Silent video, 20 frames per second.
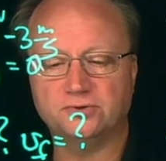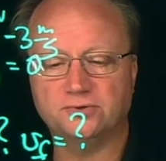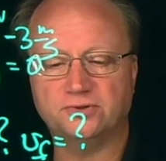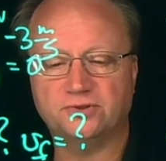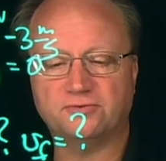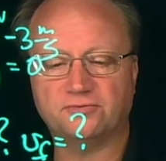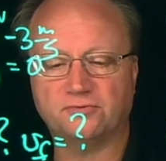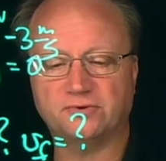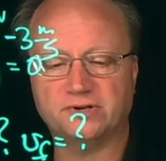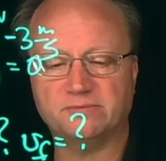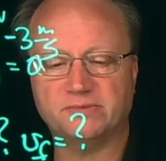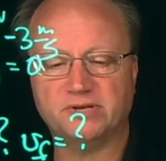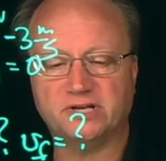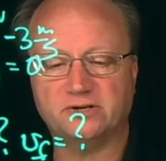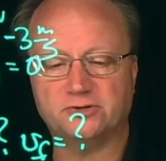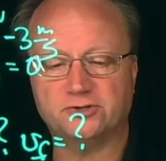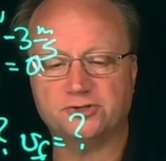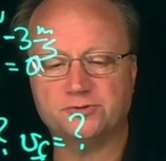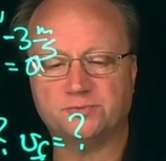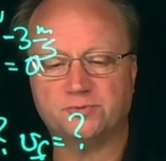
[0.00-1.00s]
3
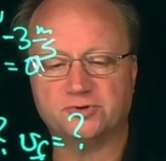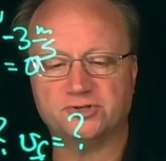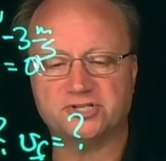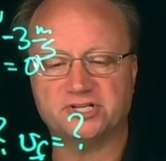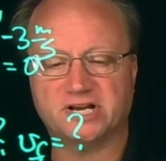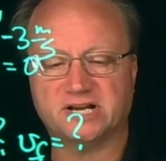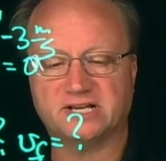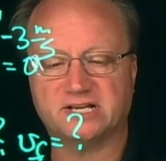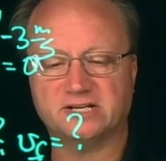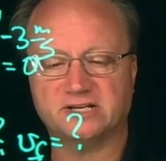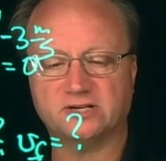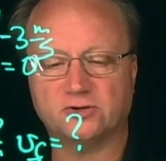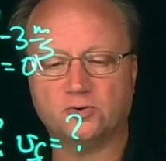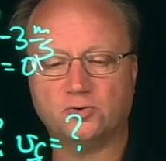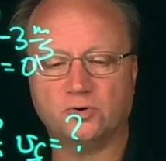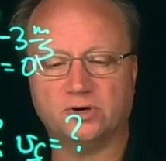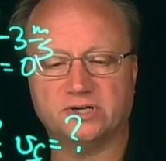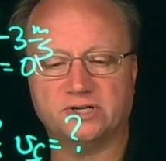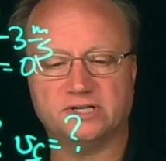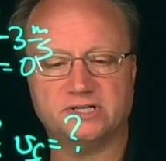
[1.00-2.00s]
meters per second,
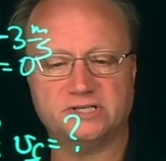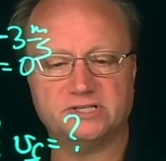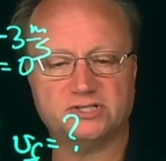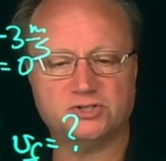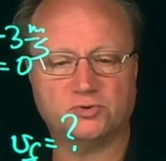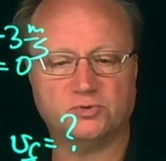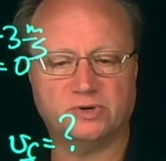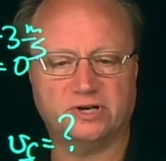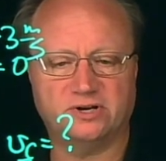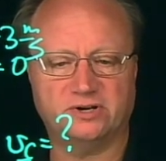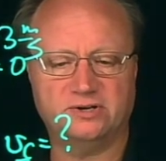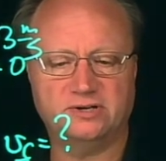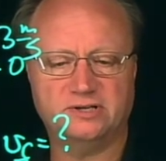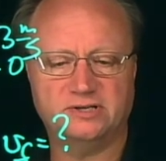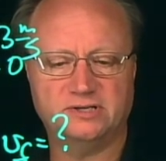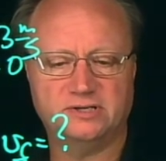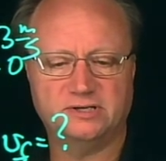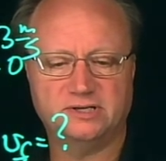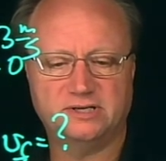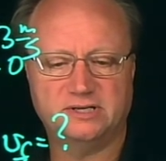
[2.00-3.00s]
quantity squared,
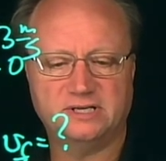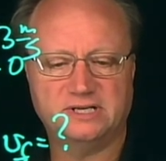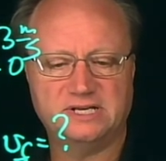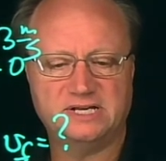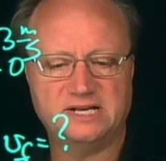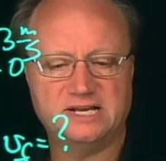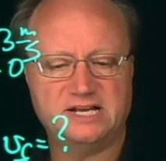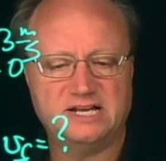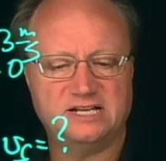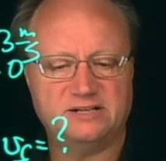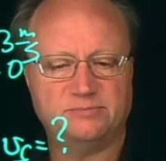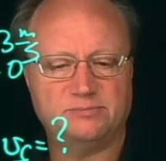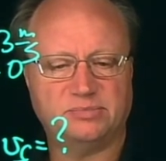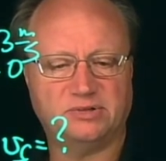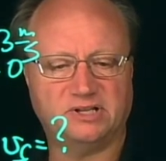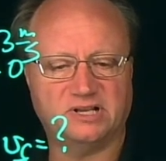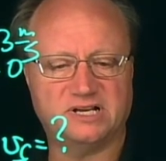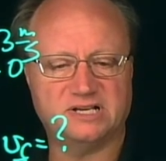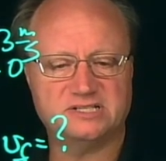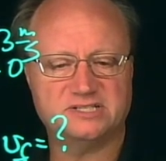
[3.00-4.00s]

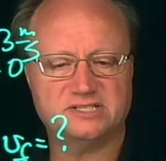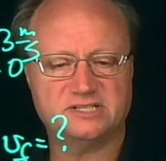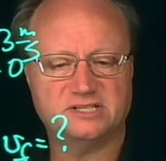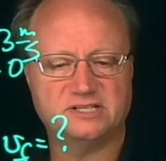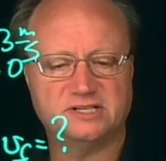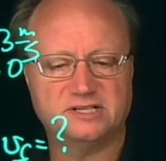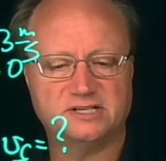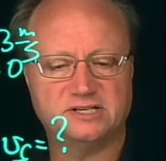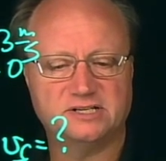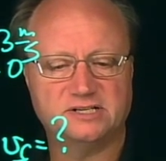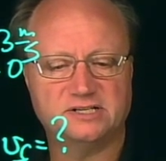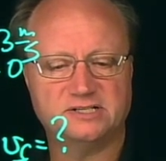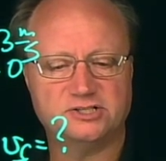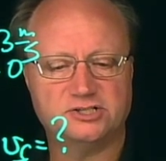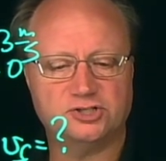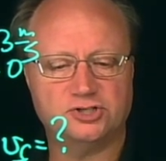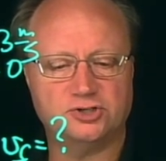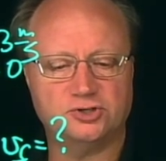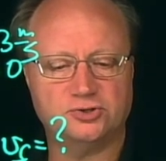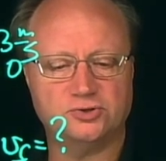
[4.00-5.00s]
plus
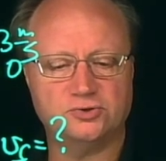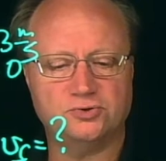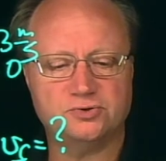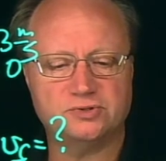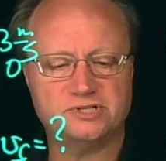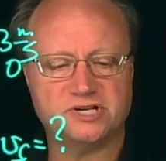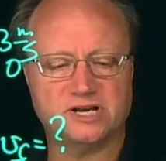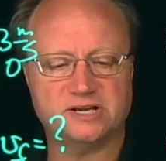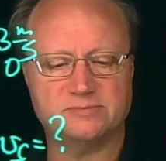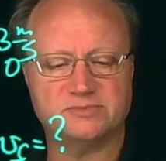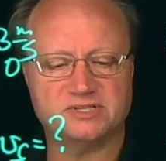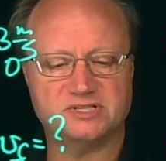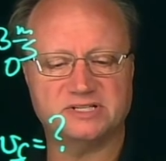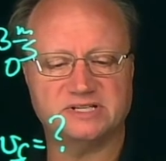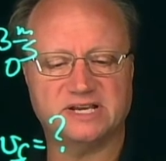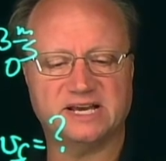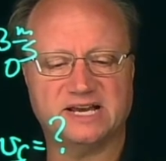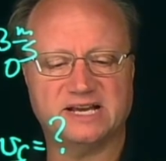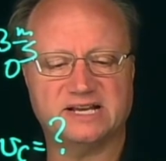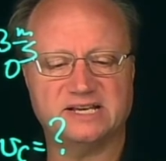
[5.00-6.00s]
2 times a
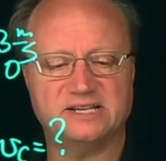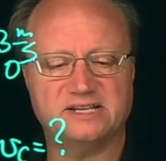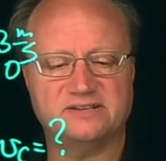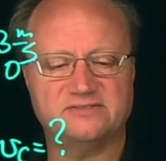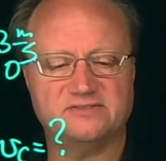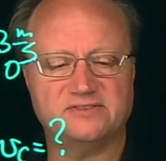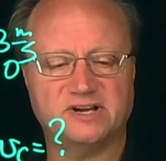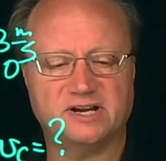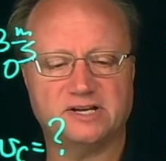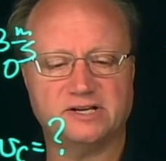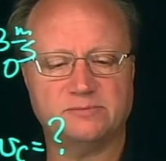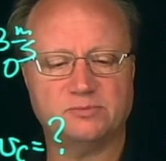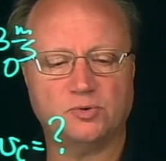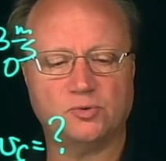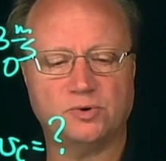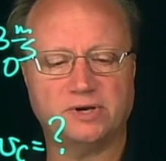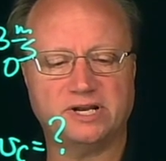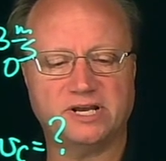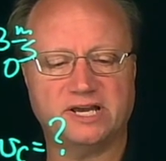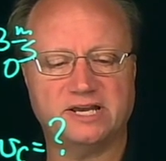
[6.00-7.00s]
negative
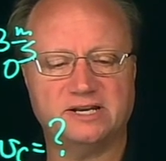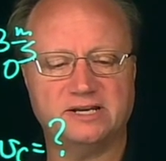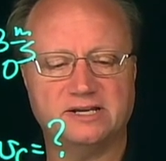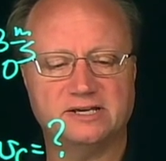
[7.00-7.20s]
9.8